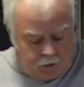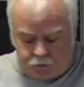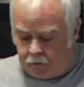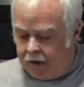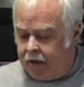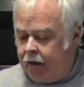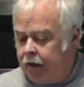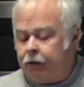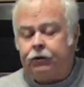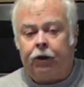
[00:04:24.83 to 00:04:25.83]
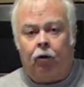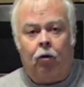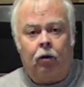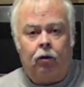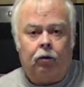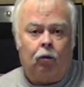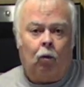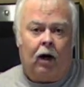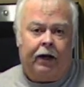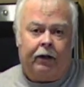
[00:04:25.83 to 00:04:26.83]
Three, 2,
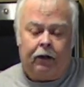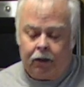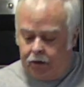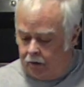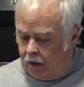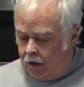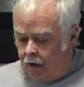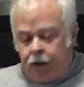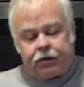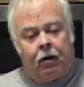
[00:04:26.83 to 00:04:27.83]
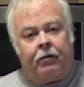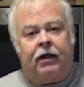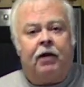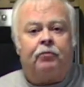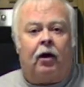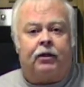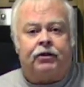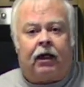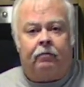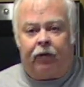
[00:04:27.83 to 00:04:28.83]
1. So what we need for our
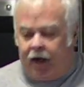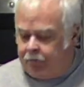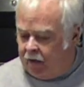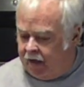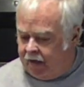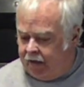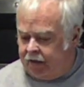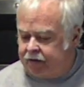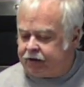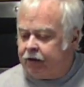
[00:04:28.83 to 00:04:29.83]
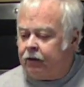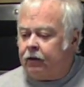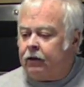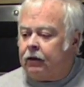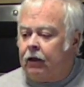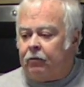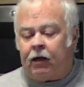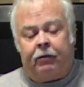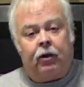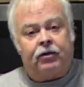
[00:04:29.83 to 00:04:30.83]
chicken pot pie is, I'm
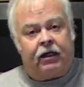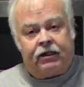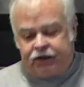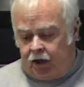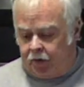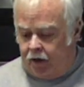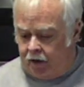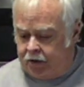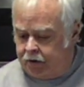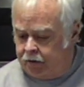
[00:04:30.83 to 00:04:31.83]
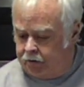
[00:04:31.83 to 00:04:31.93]
going to be using a celery heart.